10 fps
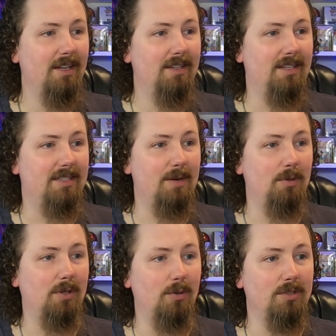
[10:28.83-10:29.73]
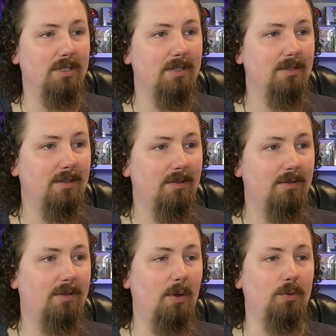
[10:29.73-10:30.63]
to see what those
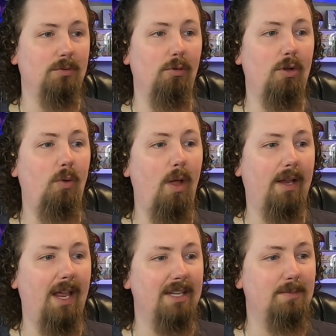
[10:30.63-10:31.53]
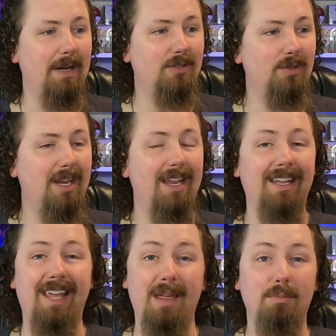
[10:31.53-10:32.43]
look like, especially in
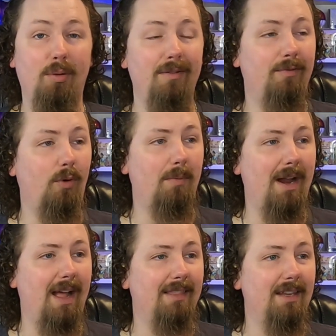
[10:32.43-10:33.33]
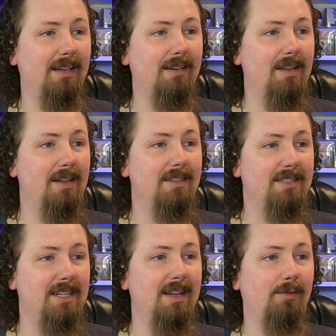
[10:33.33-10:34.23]
gameplay format. I think
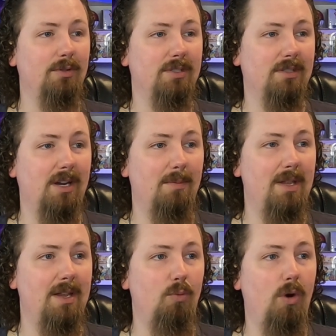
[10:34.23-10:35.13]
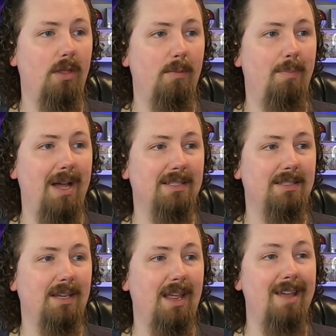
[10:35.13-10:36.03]
Sea Devils are going to be one of the
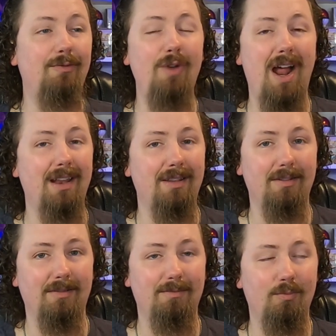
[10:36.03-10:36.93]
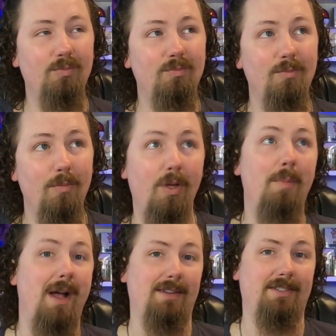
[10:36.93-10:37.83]
best, if not the
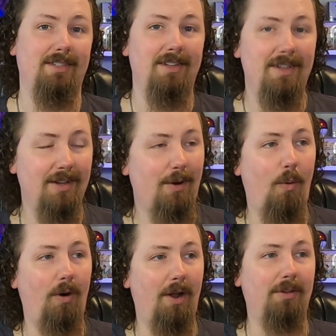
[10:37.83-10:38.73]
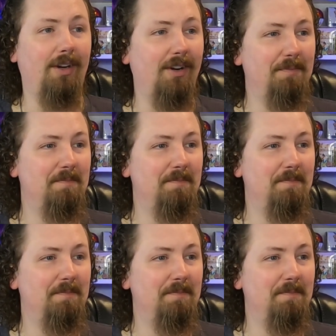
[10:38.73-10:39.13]
best core out there.